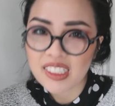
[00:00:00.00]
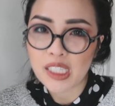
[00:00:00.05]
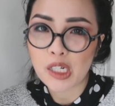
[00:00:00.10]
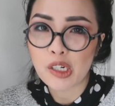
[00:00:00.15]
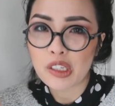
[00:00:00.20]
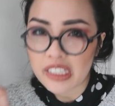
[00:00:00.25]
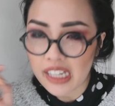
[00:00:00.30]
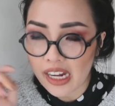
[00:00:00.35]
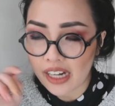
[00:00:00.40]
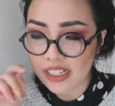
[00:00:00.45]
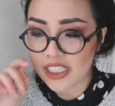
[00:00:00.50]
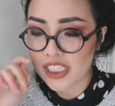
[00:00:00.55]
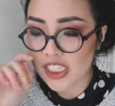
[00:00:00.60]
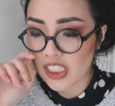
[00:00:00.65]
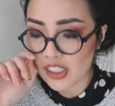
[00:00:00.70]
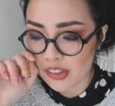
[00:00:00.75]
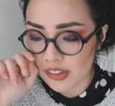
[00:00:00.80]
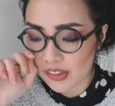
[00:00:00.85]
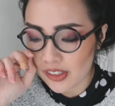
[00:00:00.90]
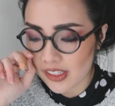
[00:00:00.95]
all the
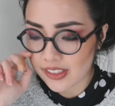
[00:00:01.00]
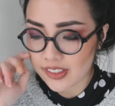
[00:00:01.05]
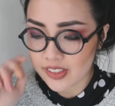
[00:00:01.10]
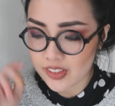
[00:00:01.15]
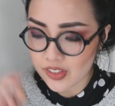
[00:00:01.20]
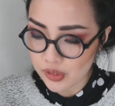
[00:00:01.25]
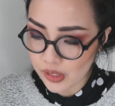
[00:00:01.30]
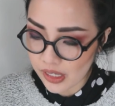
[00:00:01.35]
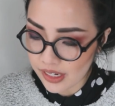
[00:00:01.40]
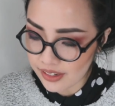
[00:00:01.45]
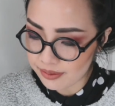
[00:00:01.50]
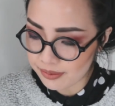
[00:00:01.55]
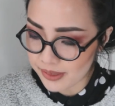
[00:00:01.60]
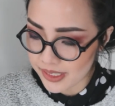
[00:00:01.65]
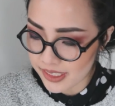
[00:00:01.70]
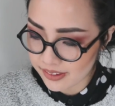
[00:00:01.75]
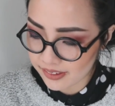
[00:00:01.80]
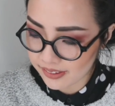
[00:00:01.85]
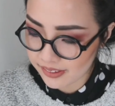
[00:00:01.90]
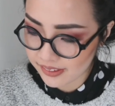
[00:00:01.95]
adjectives that describe
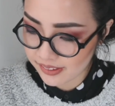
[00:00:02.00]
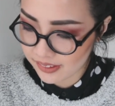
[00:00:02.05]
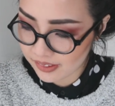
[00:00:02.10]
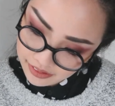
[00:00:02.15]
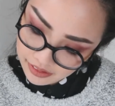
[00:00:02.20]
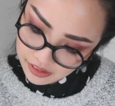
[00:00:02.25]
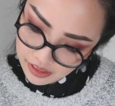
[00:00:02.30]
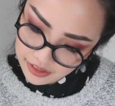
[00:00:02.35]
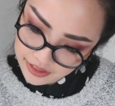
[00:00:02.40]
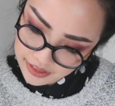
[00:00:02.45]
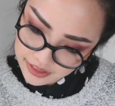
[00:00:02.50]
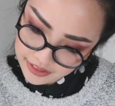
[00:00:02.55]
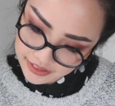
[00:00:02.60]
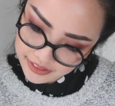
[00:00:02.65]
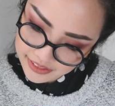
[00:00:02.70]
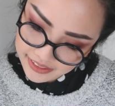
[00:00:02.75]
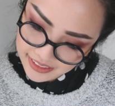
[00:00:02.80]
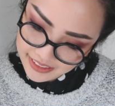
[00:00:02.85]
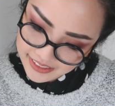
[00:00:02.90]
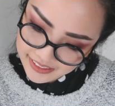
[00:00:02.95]
me.
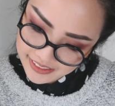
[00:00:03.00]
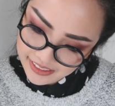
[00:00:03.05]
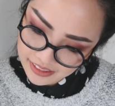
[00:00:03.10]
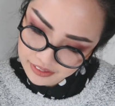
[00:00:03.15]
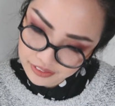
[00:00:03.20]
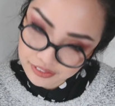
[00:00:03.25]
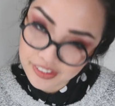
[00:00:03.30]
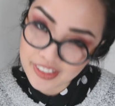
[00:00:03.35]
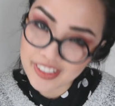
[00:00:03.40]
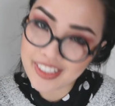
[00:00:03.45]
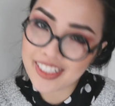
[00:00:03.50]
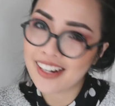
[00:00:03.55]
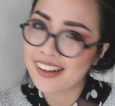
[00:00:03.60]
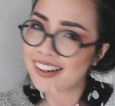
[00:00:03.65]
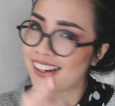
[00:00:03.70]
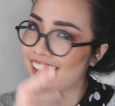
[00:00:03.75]
Cons: selfish,